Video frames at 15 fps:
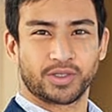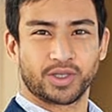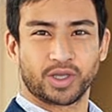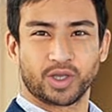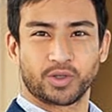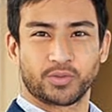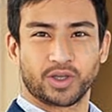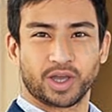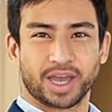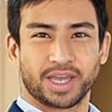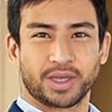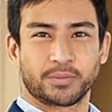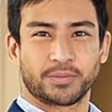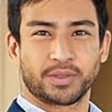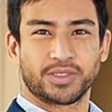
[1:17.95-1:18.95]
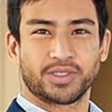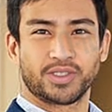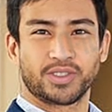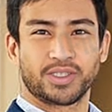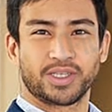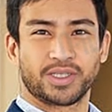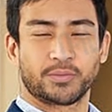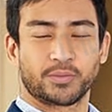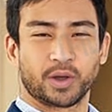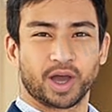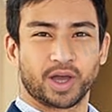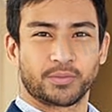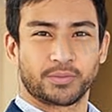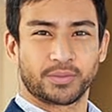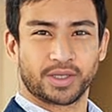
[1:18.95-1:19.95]
Look for any messages at the
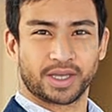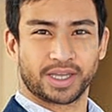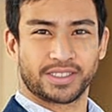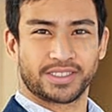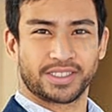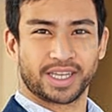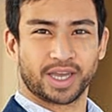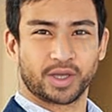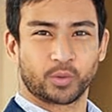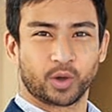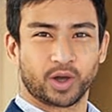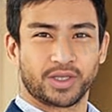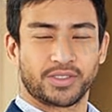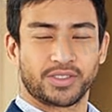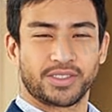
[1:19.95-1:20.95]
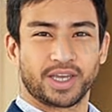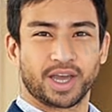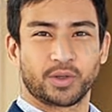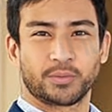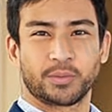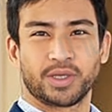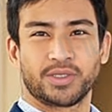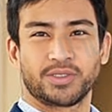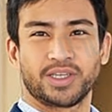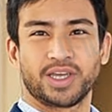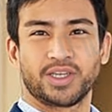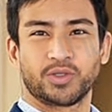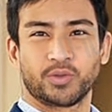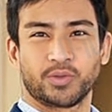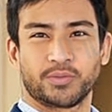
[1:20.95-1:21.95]
bottom that indicate why it's not being
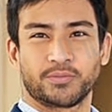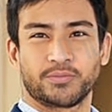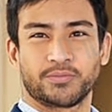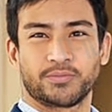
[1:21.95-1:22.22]
scheduled.